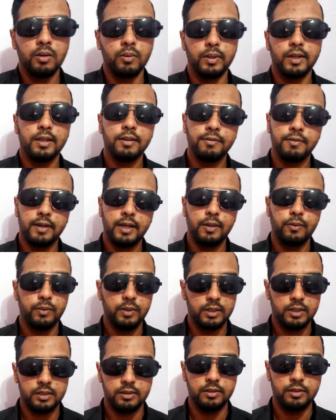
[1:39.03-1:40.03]
What I find
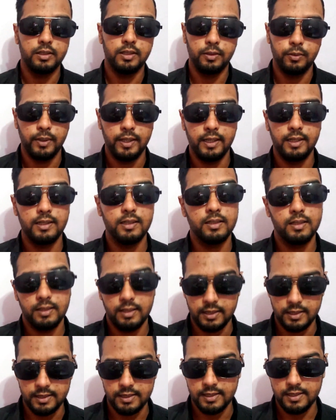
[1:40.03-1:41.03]
works really well
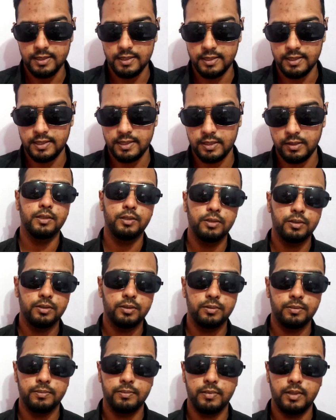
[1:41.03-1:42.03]
is you
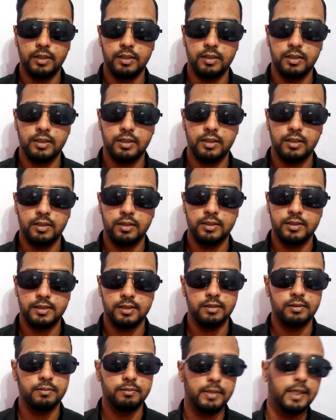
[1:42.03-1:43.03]
do
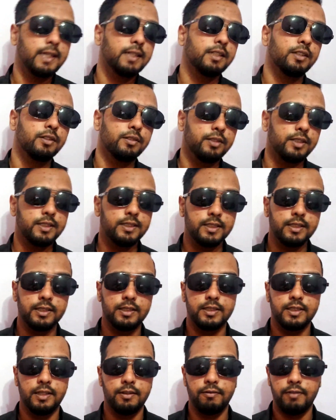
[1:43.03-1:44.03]
some background
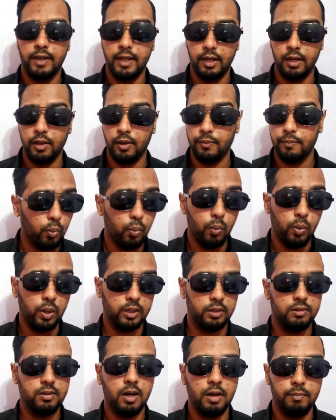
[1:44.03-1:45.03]
research and find out
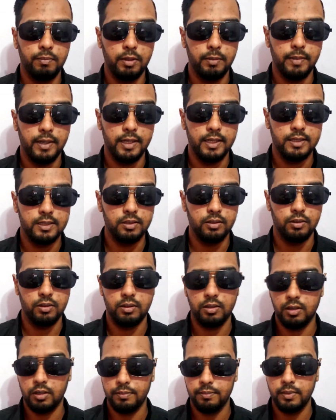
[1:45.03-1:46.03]
what complements your
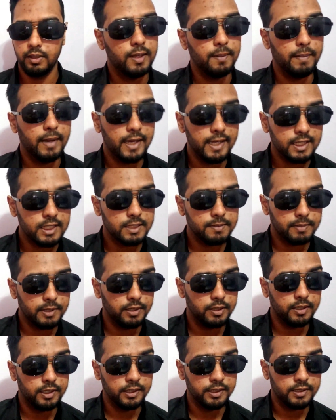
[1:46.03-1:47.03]
crop. In my
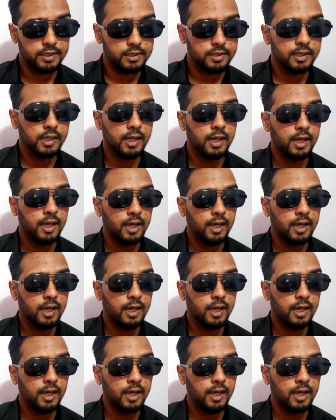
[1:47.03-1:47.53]
experience,